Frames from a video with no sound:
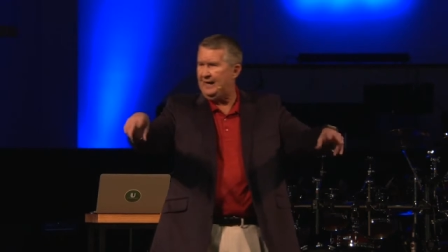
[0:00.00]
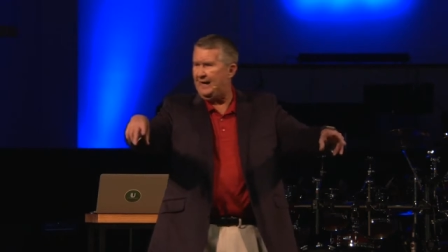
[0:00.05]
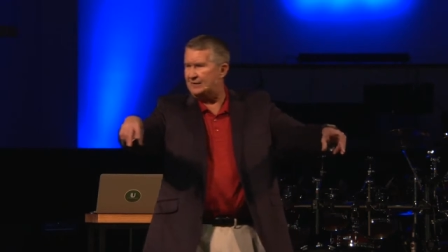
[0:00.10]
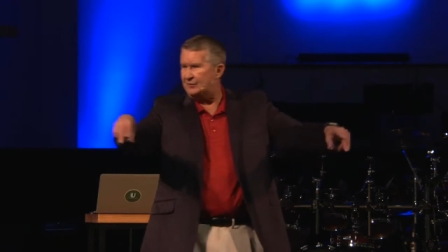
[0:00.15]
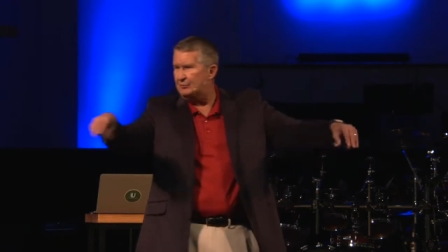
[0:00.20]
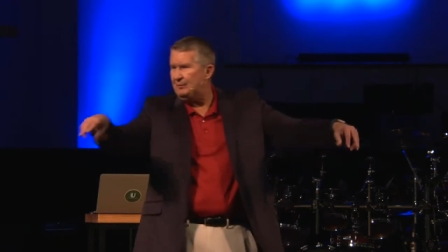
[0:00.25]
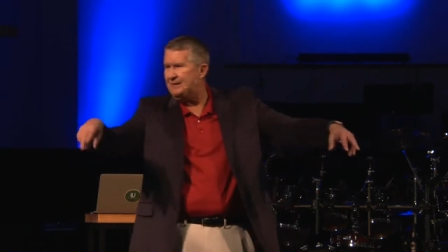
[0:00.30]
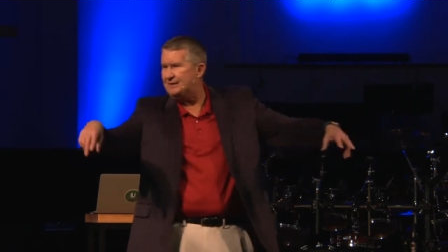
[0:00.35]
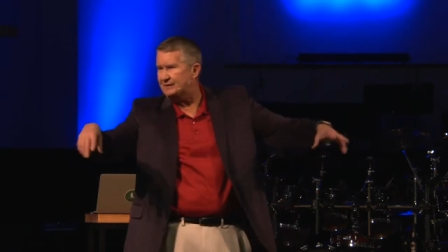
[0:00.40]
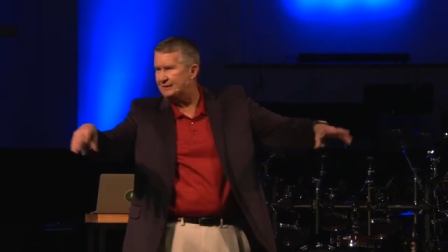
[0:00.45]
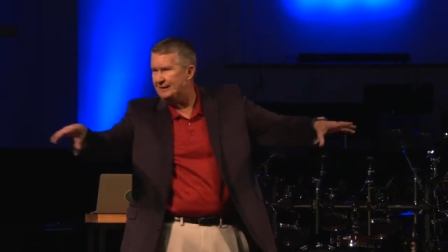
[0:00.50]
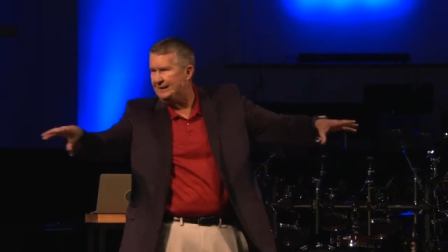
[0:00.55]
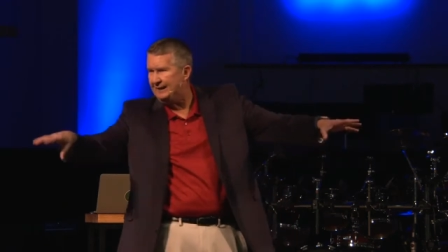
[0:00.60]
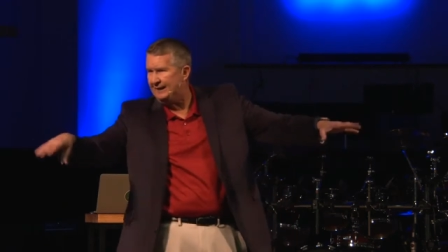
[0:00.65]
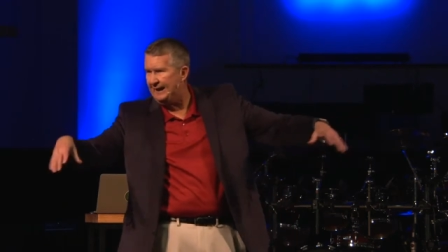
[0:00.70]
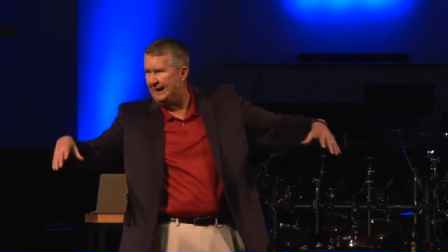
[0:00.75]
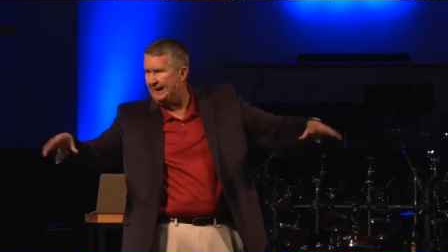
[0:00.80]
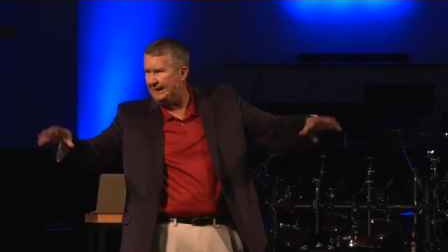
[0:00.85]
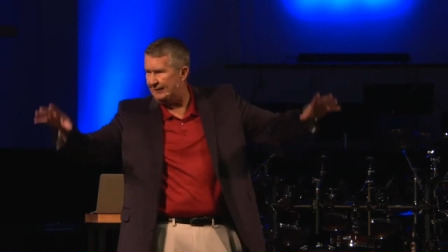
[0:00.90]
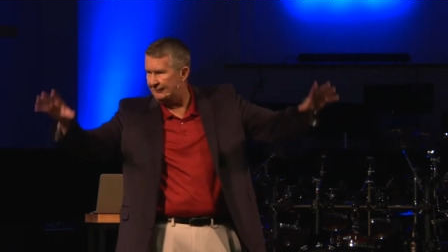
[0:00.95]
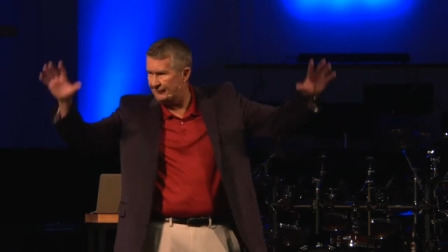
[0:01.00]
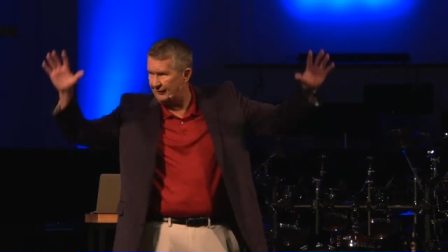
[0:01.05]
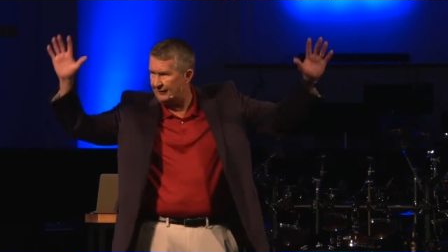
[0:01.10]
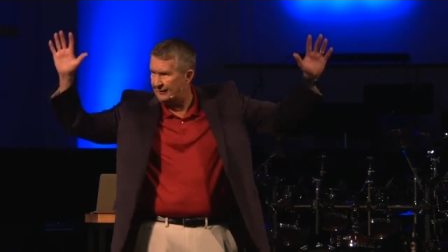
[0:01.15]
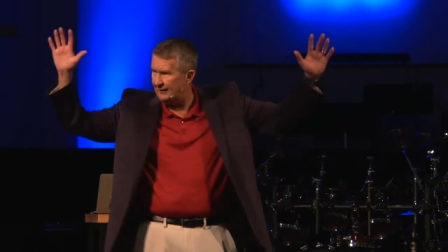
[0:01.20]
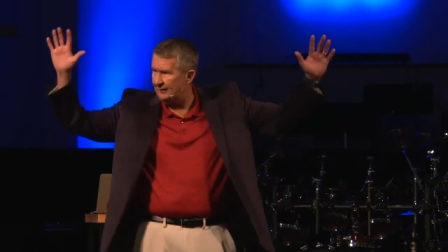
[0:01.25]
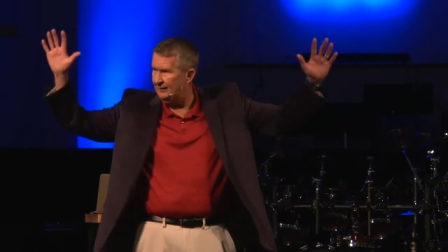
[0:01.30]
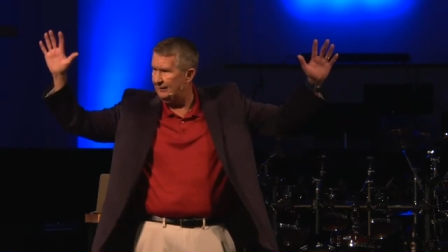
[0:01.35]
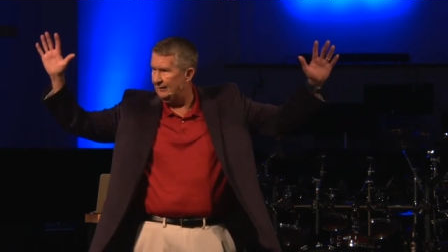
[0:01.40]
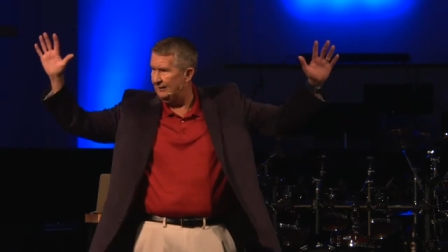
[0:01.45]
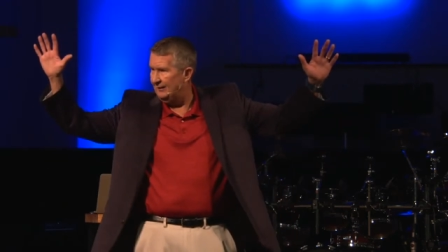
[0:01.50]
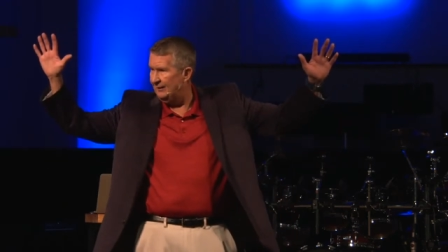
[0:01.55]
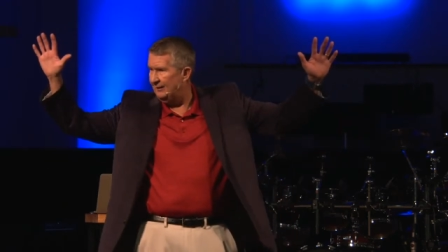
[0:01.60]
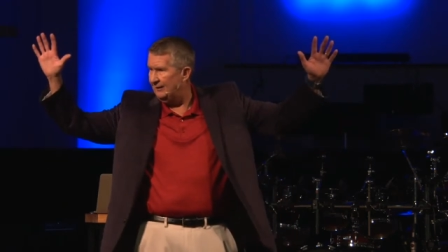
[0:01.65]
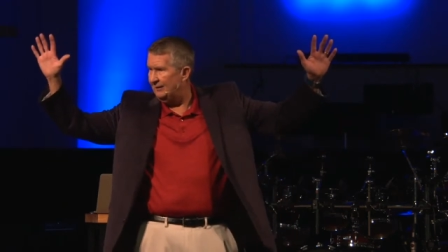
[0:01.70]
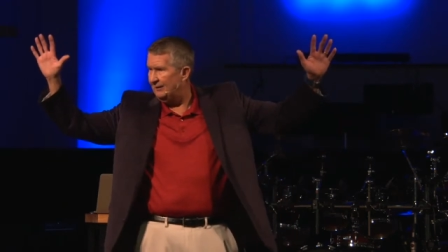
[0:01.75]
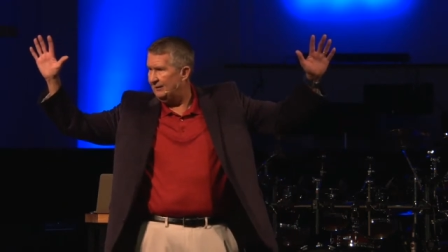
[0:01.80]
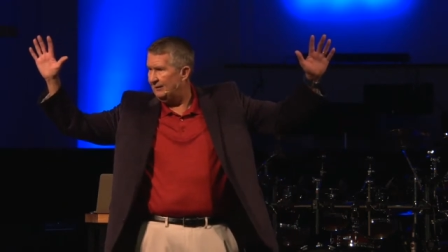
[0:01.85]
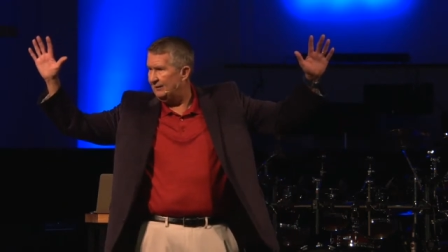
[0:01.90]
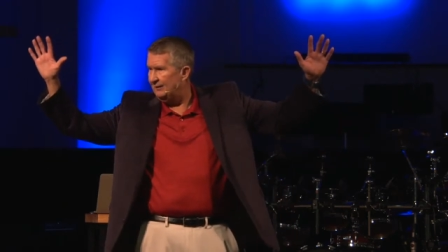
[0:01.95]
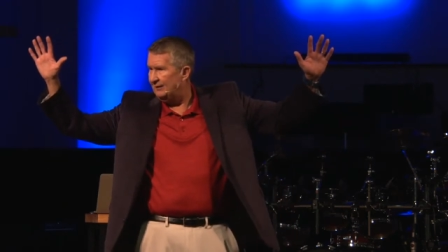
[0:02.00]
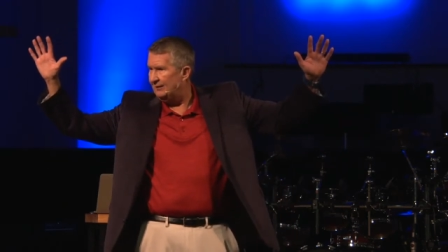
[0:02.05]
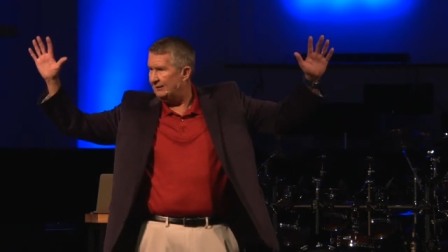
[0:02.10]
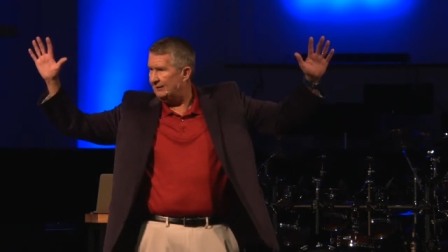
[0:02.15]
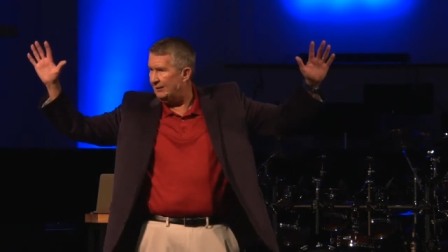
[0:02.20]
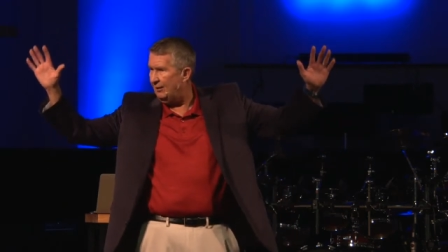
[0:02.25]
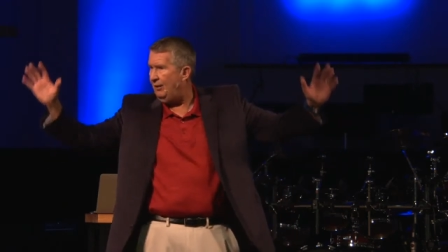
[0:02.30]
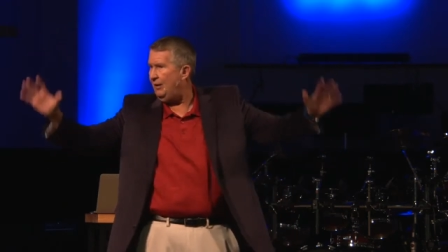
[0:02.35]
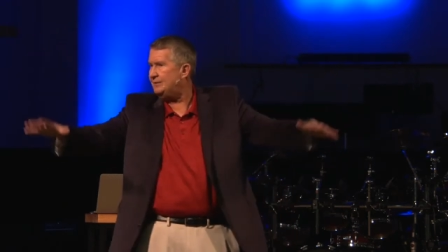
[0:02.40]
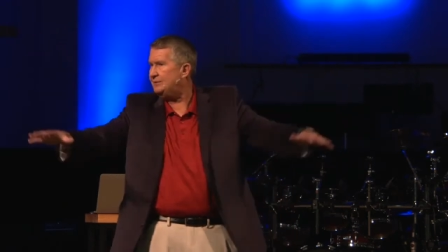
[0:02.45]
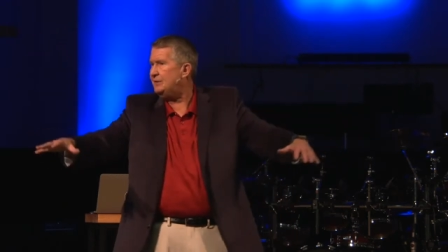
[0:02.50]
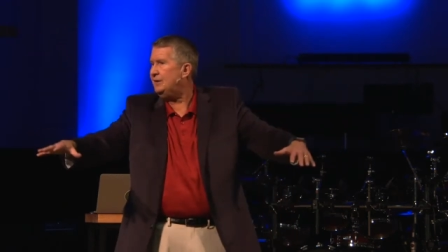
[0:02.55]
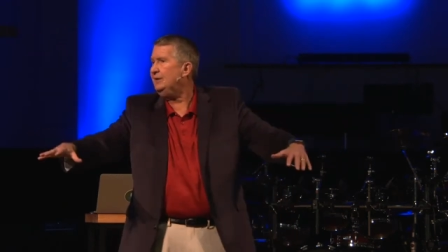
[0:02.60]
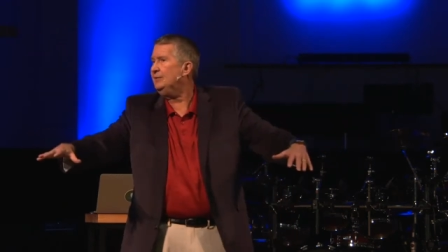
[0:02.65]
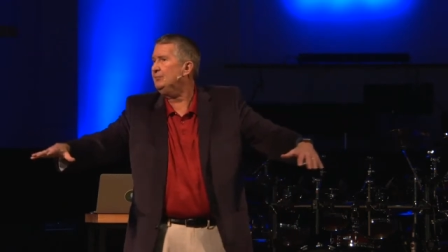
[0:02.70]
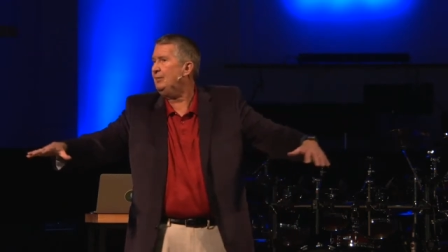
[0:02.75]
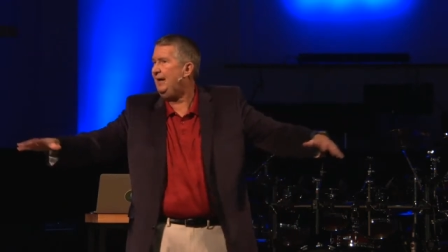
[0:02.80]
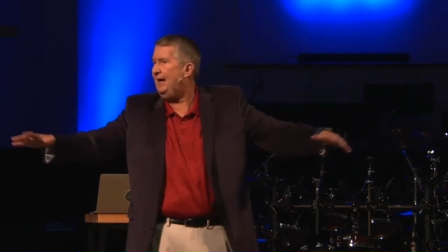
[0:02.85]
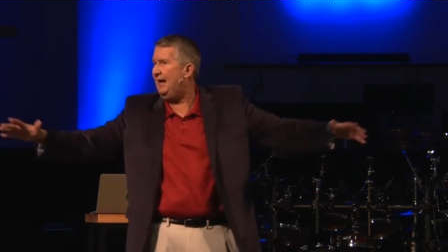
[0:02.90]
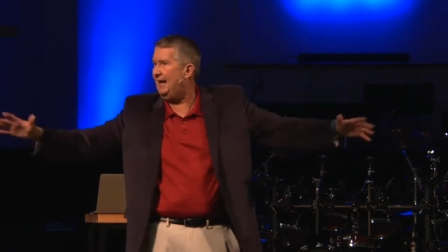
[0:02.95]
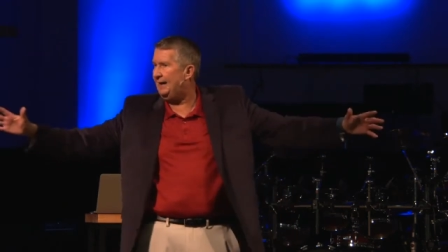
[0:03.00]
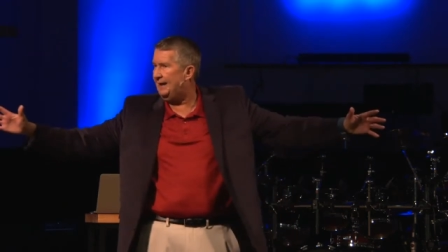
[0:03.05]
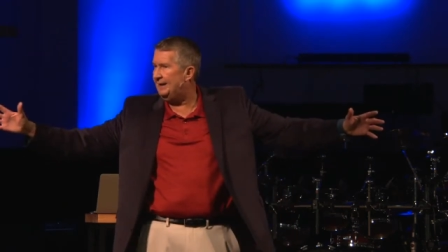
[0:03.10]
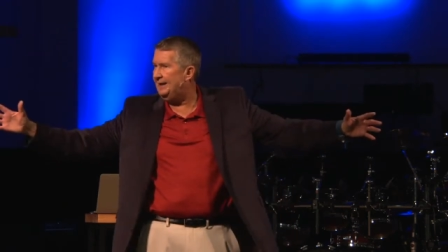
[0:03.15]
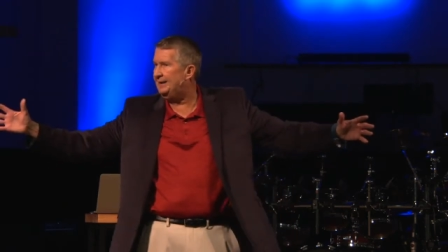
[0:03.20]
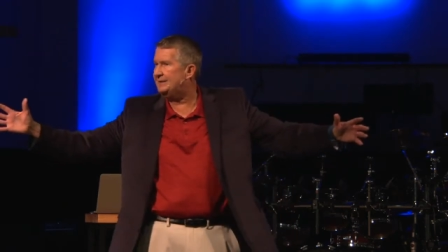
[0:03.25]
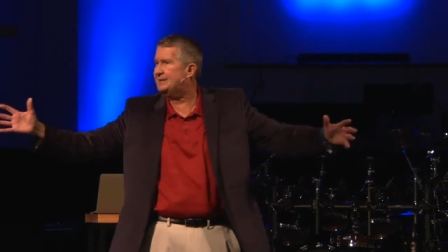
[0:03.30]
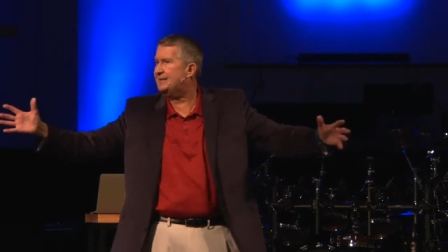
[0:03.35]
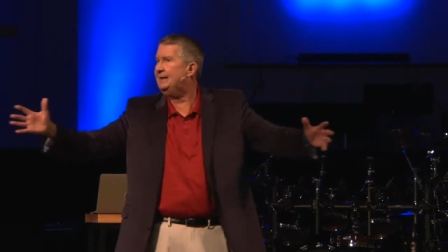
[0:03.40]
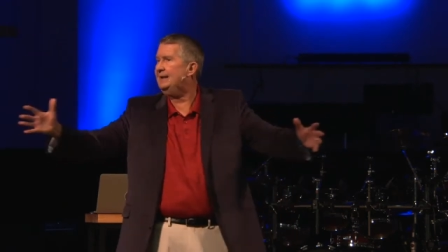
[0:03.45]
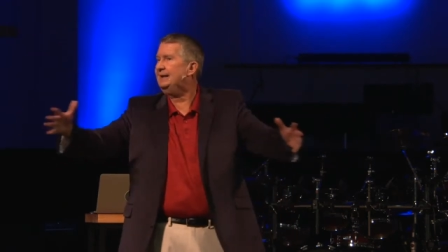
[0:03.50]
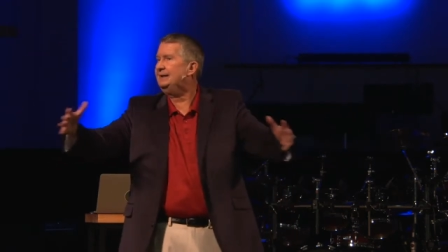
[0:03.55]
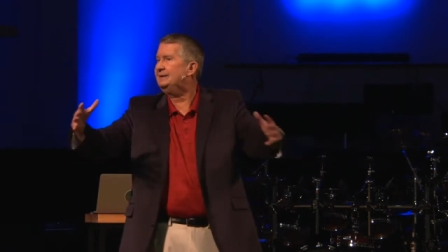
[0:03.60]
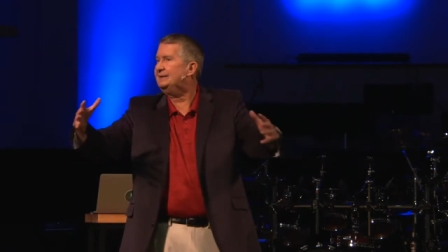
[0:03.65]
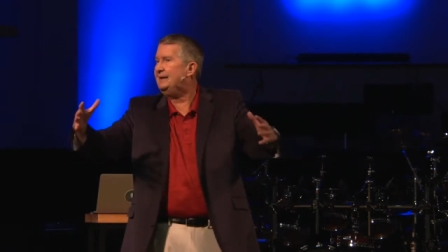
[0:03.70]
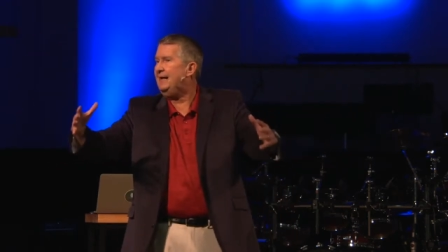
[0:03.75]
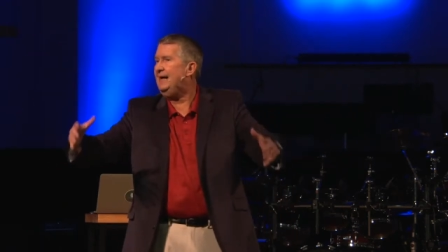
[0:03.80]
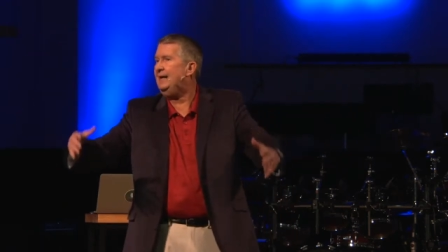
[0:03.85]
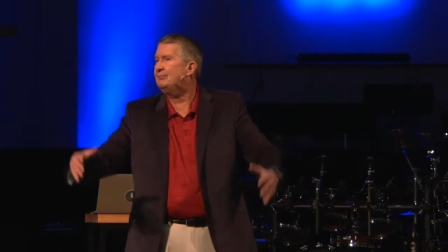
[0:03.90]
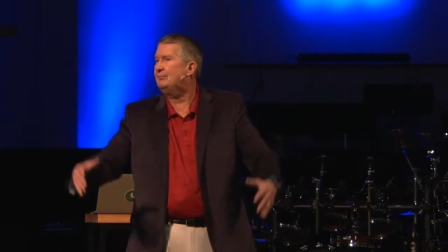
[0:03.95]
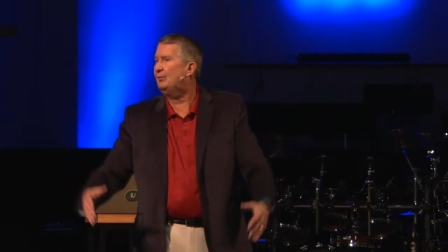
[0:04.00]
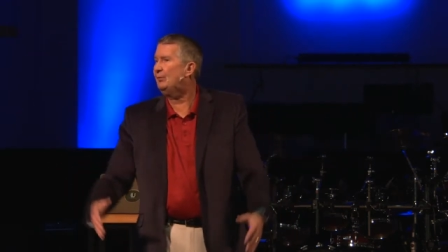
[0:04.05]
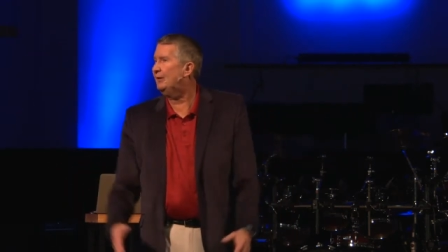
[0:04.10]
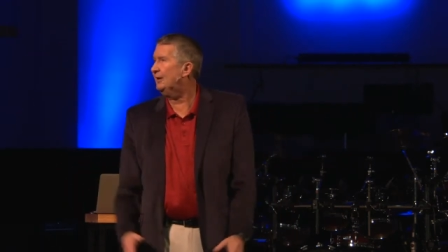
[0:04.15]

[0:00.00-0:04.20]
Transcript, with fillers: SBC as a launching pad and as an example.